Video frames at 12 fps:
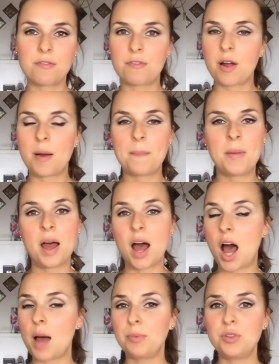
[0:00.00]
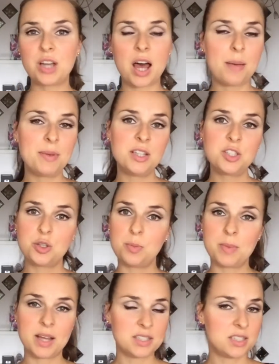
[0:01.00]
from Abu Dhabi to
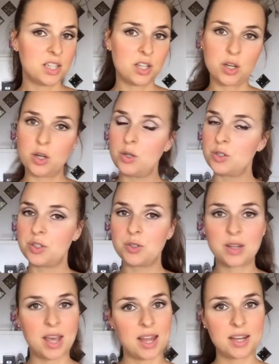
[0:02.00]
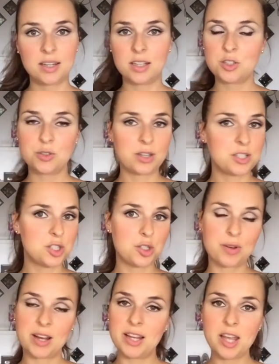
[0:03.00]
Mexico to Canada to
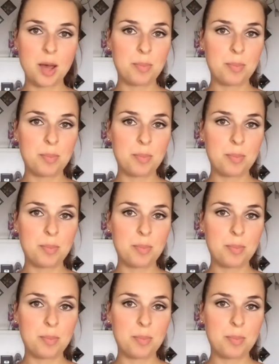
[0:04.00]
Australia,